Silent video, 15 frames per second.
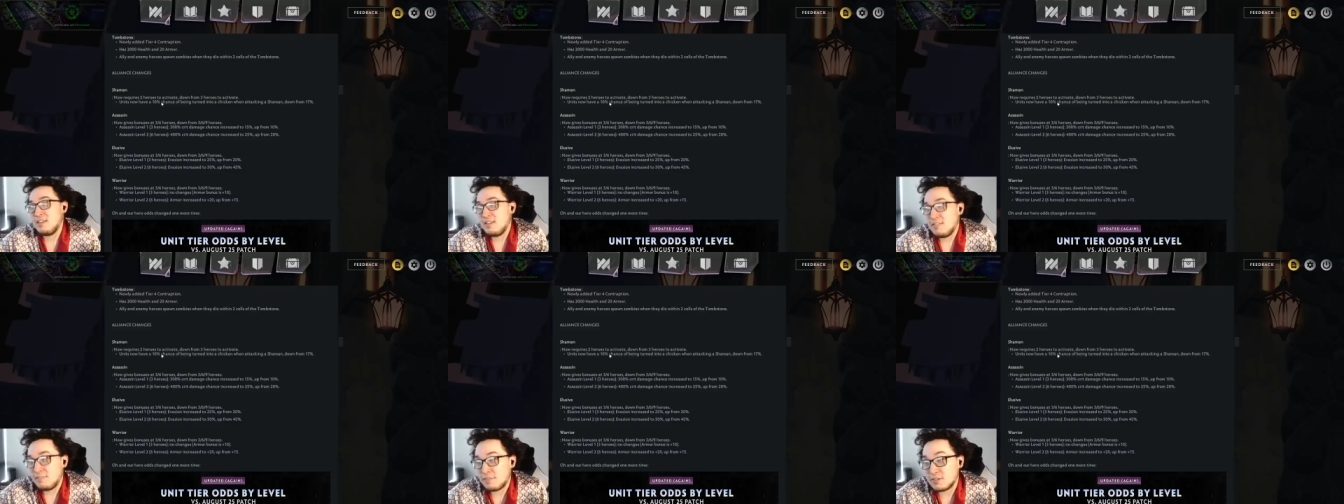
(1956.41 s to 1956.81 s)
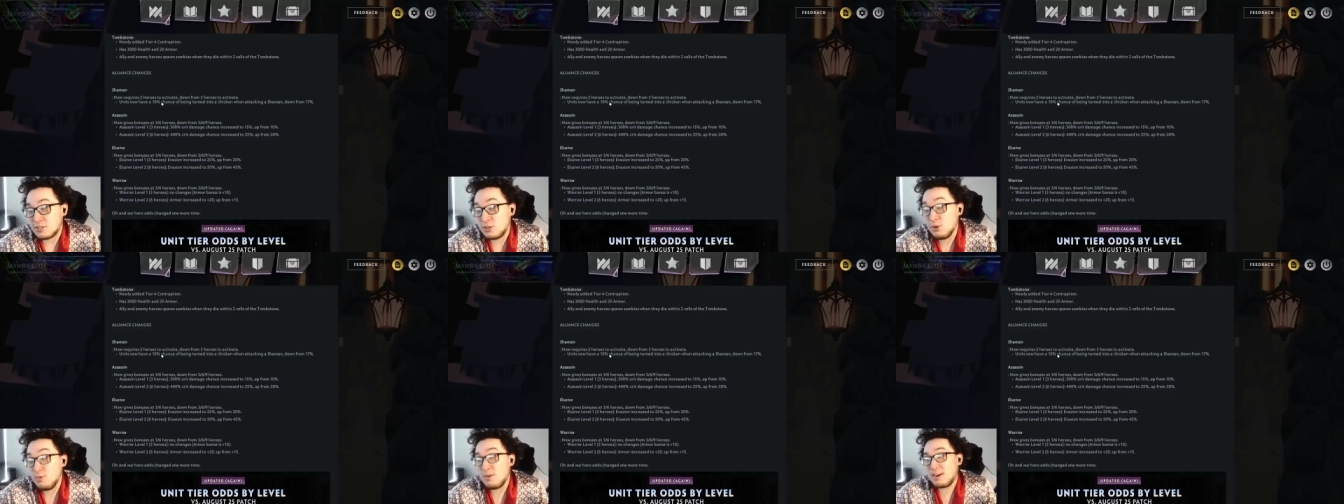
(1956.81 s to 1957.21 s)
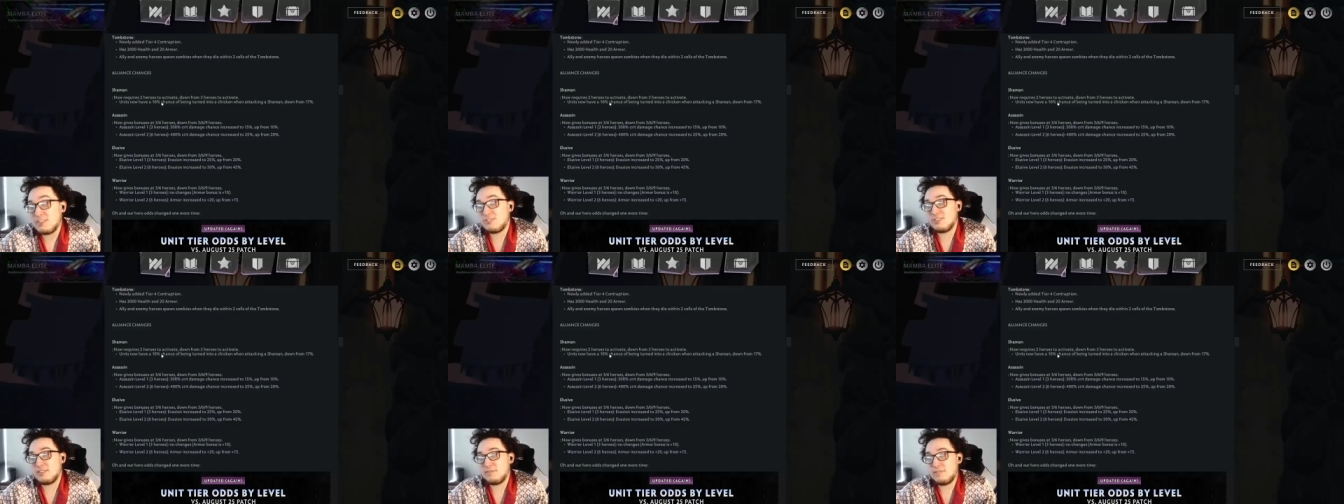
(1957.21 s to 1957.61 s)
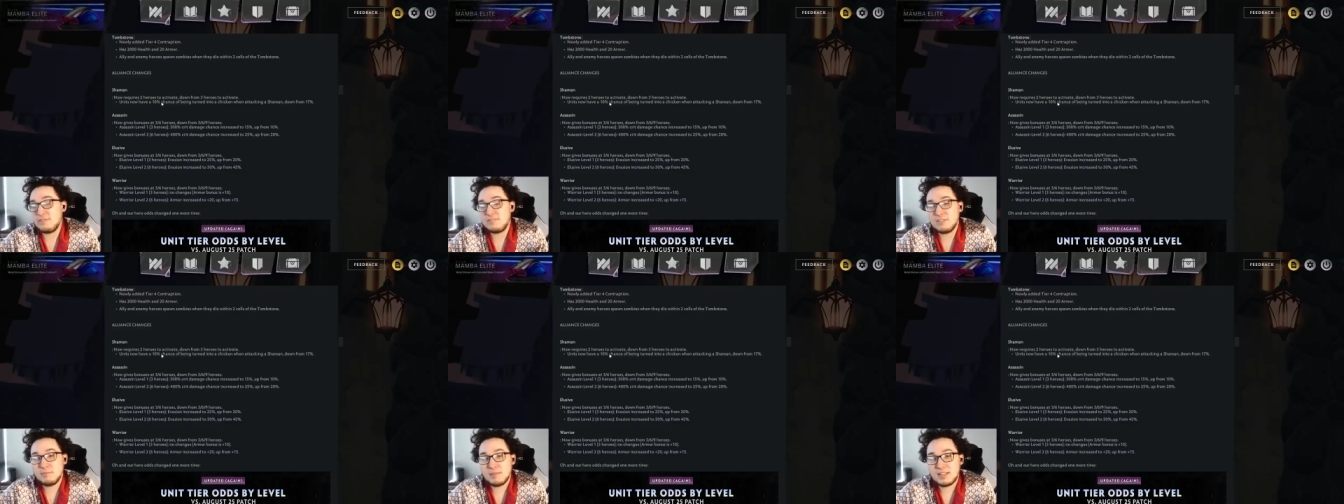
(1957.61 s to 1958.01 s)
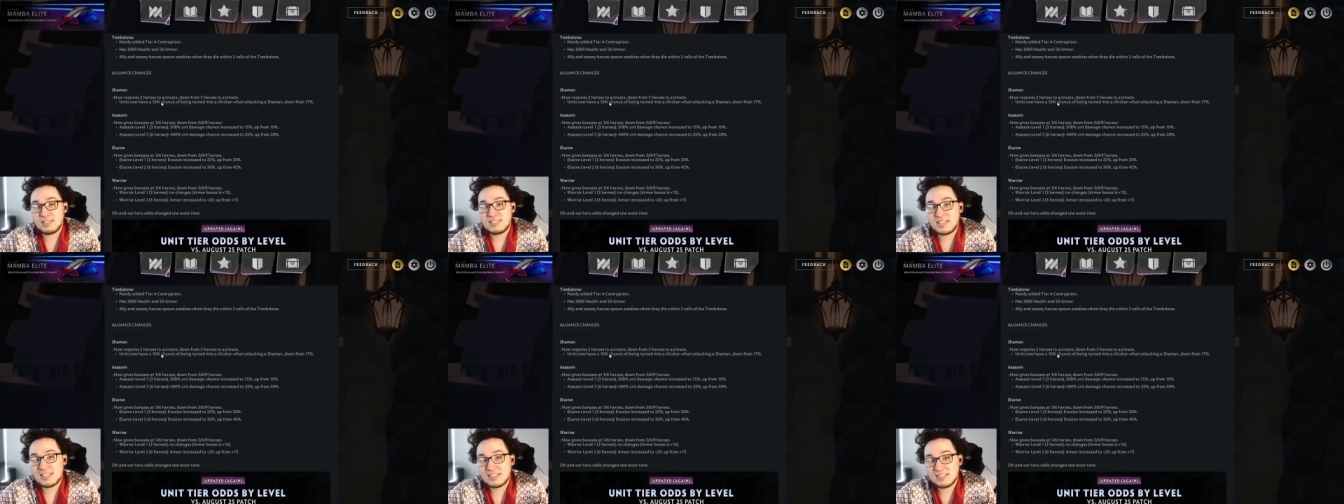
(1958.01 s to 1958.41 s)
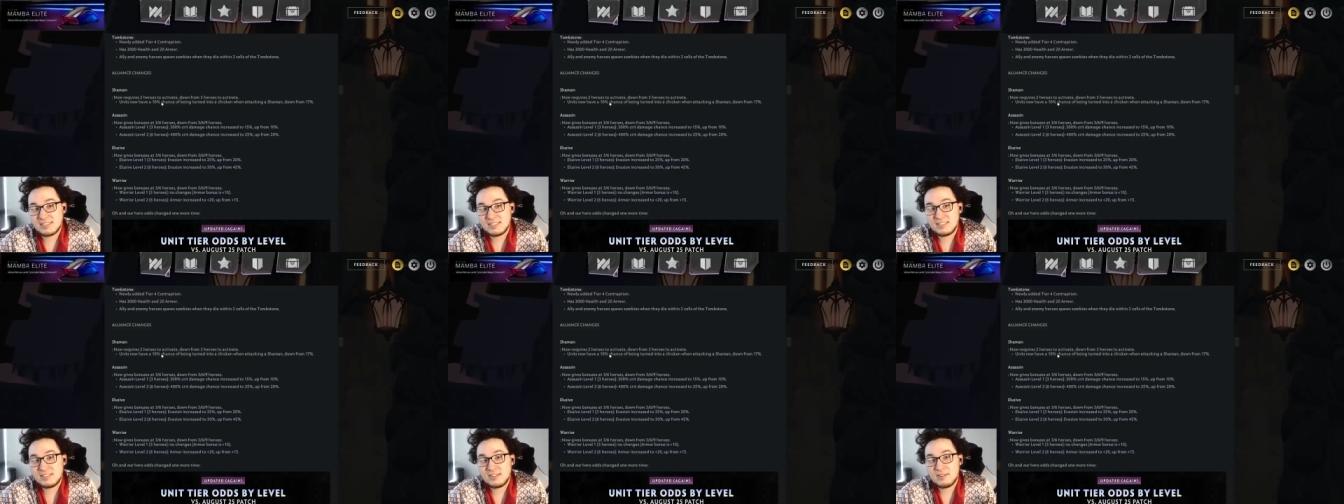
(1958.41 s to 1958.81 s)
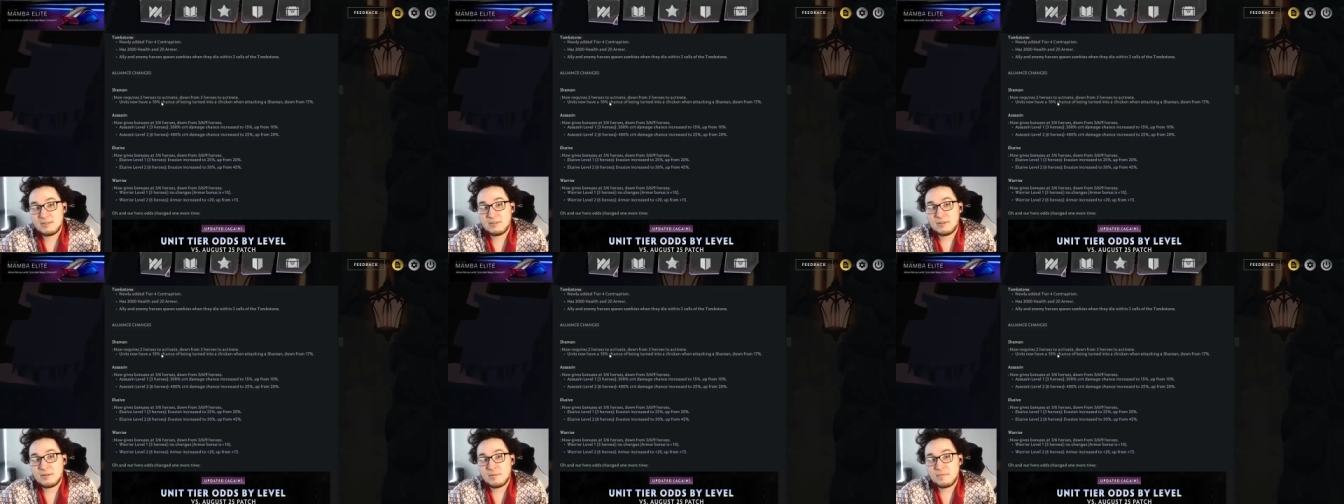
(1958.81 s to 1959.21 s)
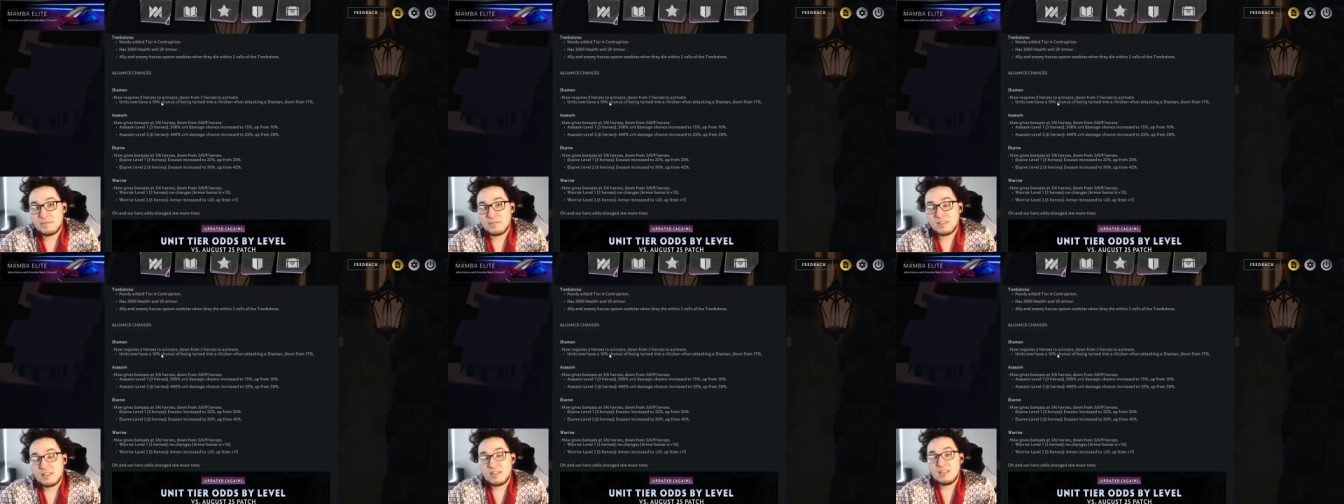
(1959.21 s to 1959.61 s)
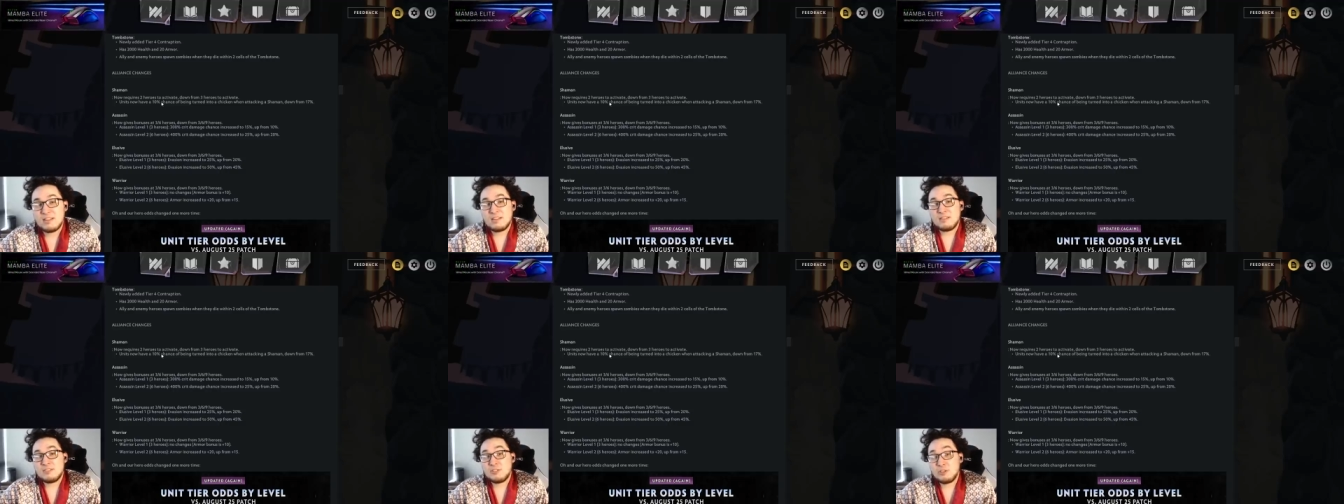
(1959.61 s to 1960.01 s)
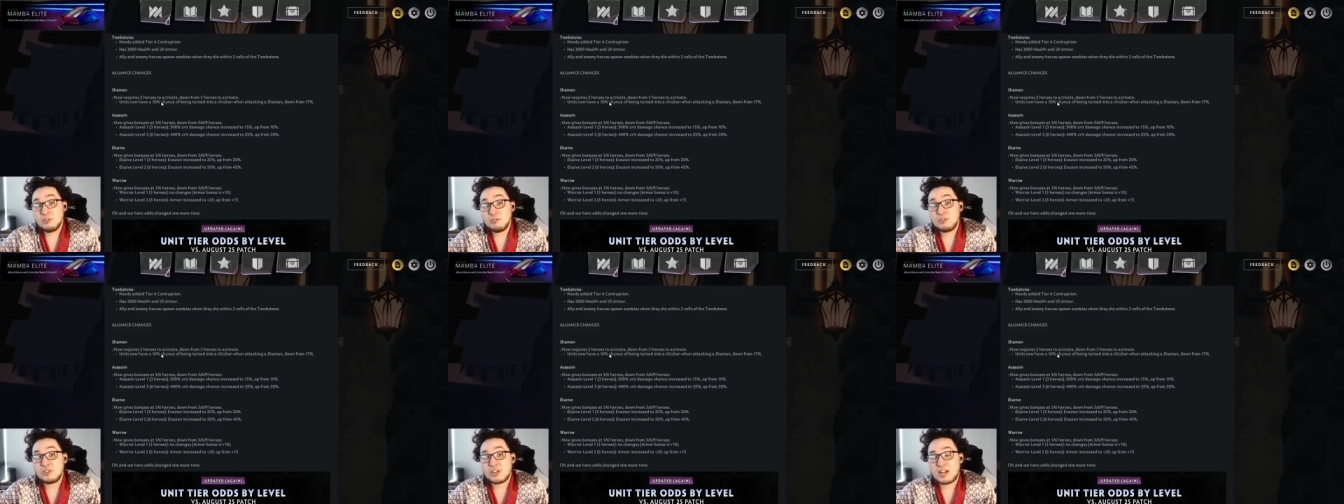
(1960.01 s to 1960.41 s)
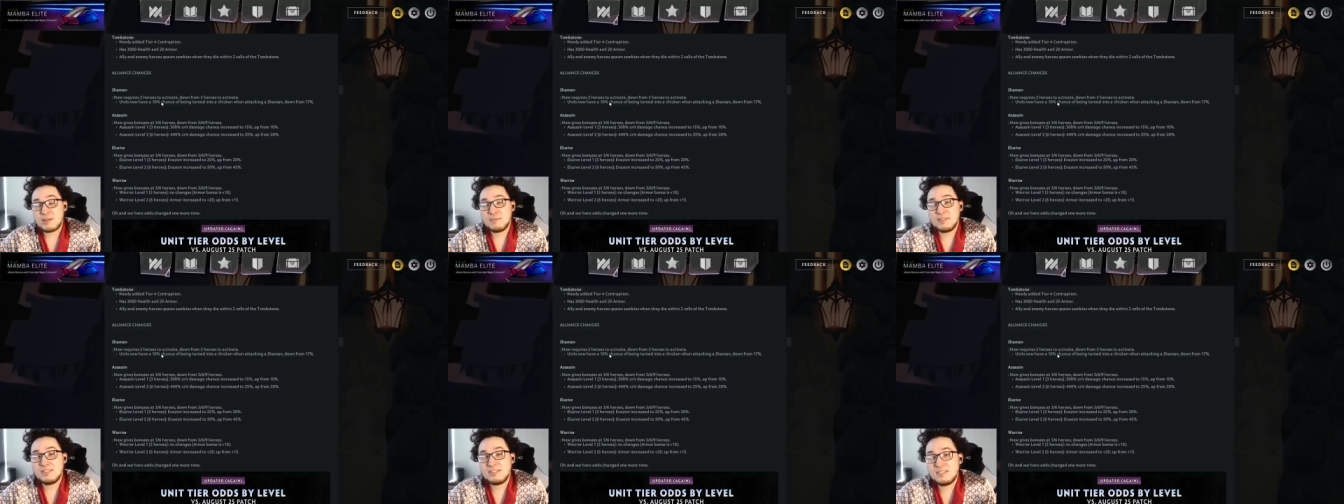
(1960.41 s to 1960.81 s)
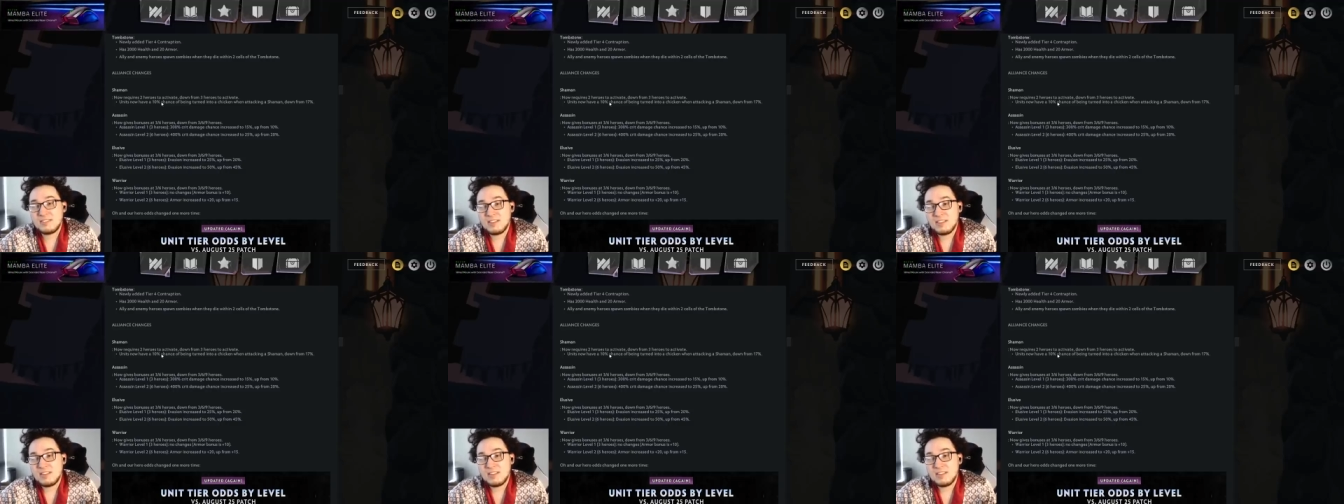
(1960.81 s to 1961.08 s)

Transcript: for 250 milliseconds. 2 Shamans,